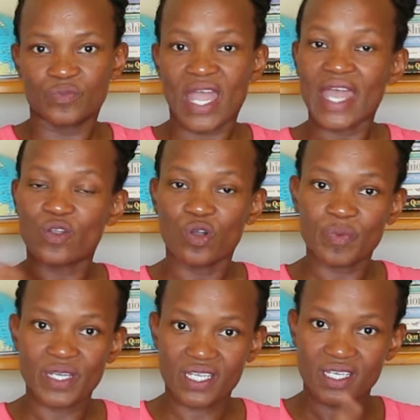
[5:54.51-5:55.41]
I go
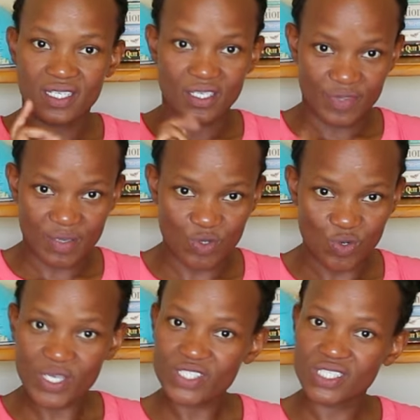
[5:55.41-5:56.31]
back and give them your
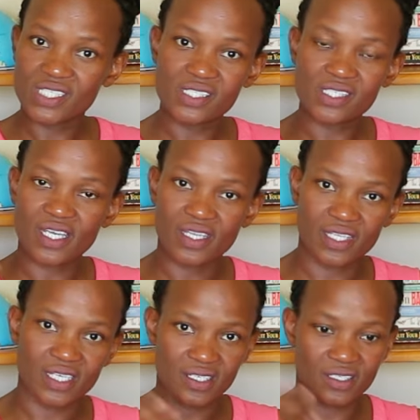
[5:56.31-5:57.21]
questions, and
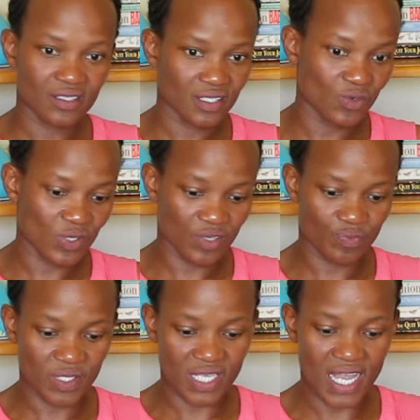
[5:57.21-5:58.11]
then they will give
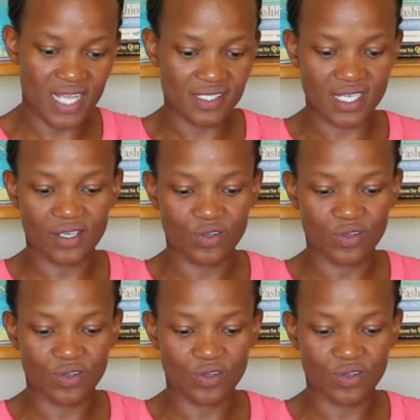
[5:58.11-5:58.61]
me the answer.